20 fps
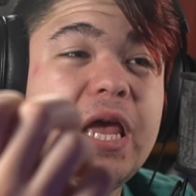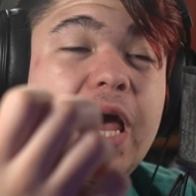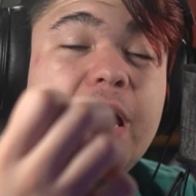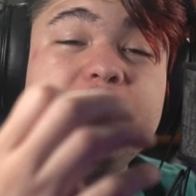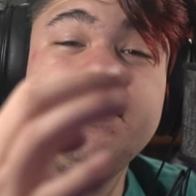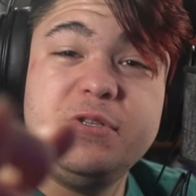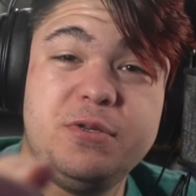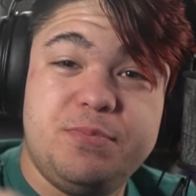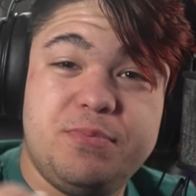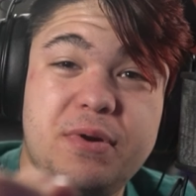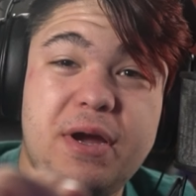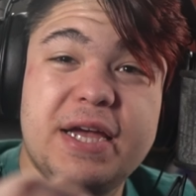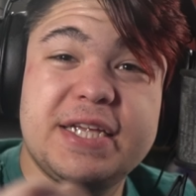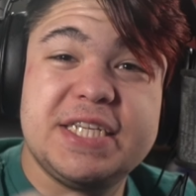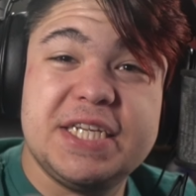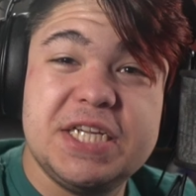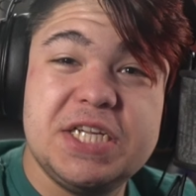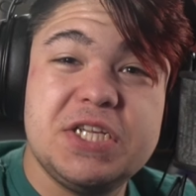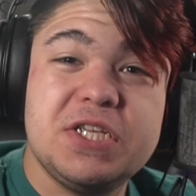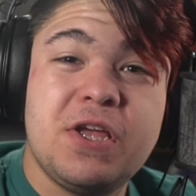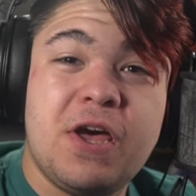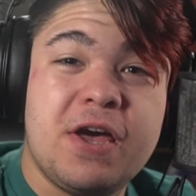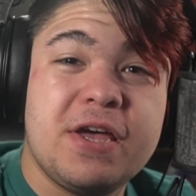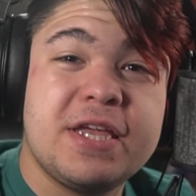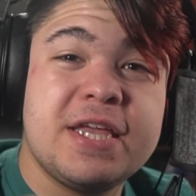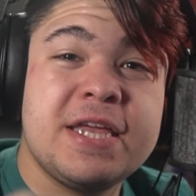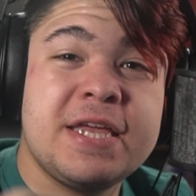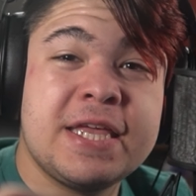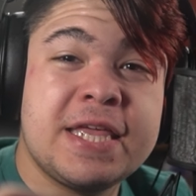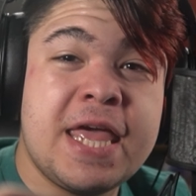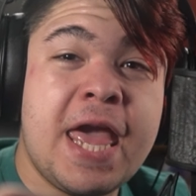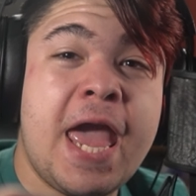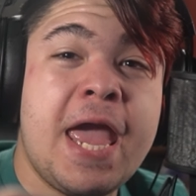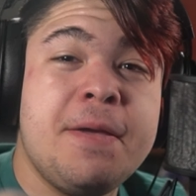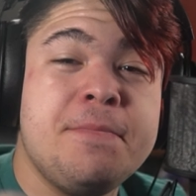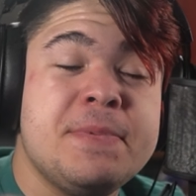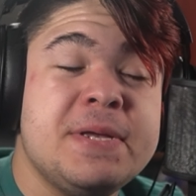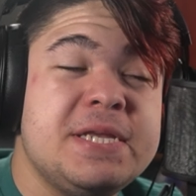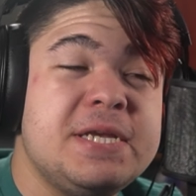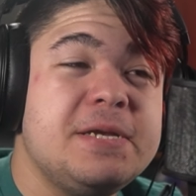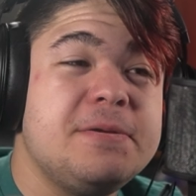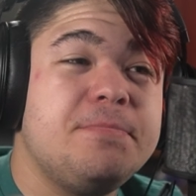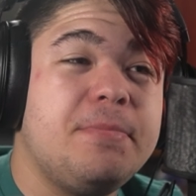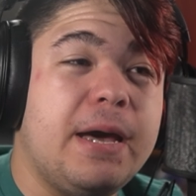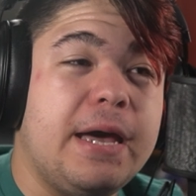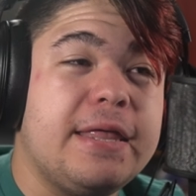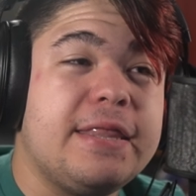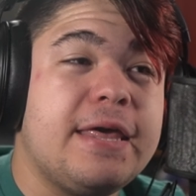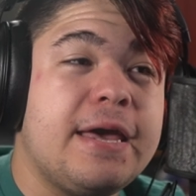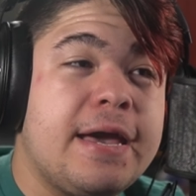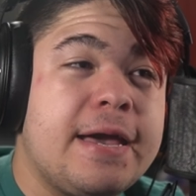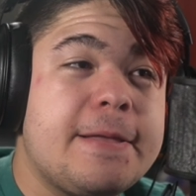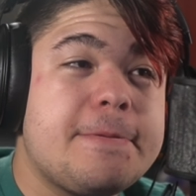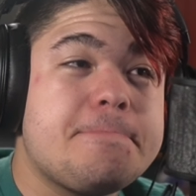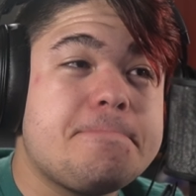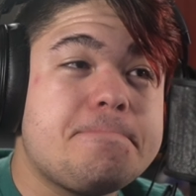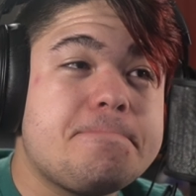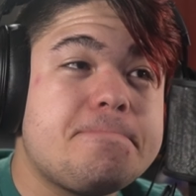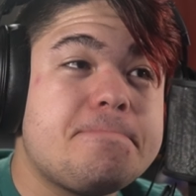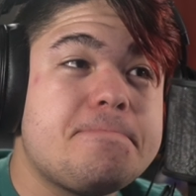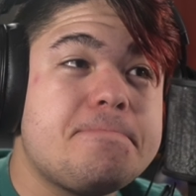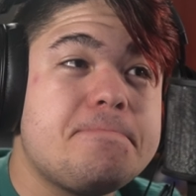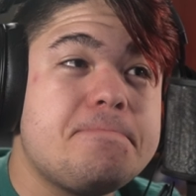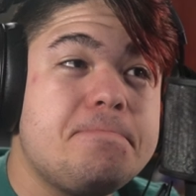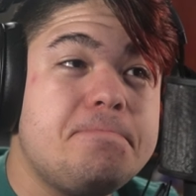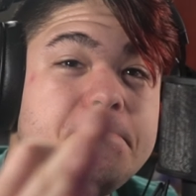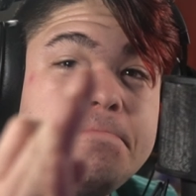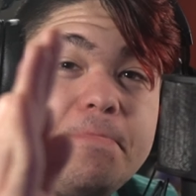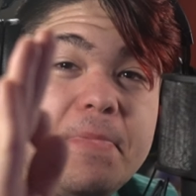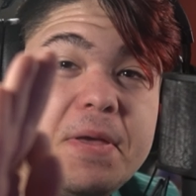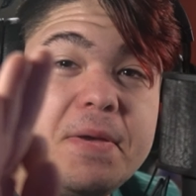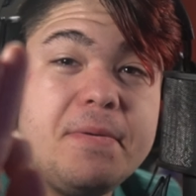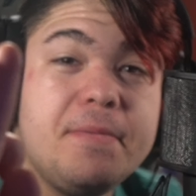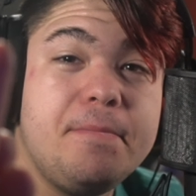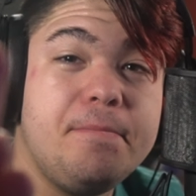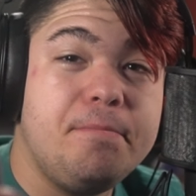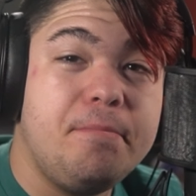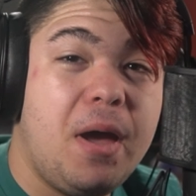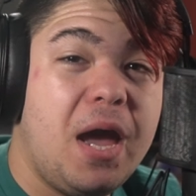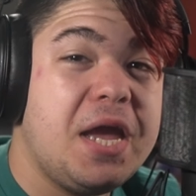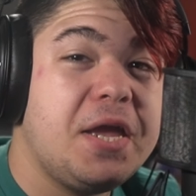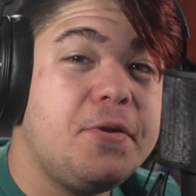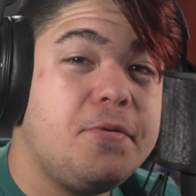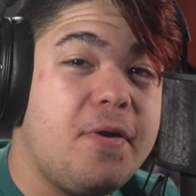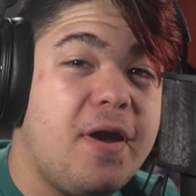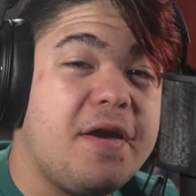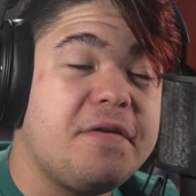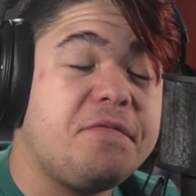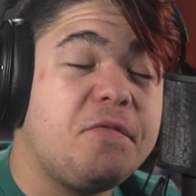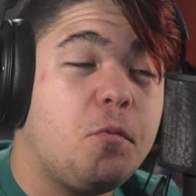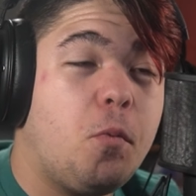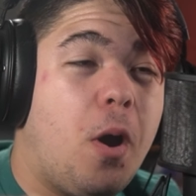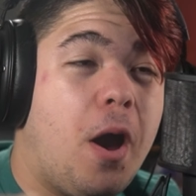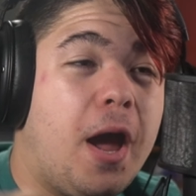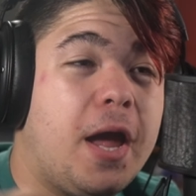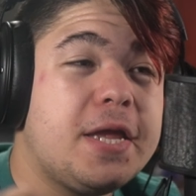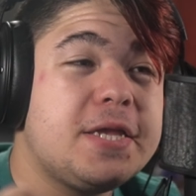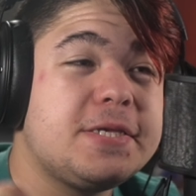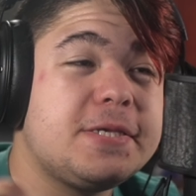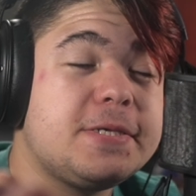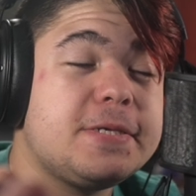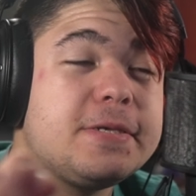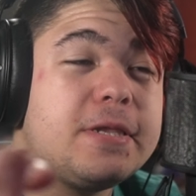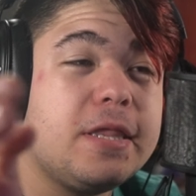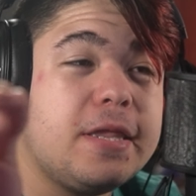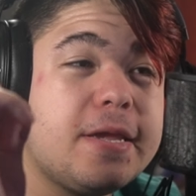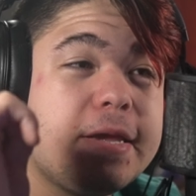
I'm surprised he did not get game ended by that. Minecraft wise.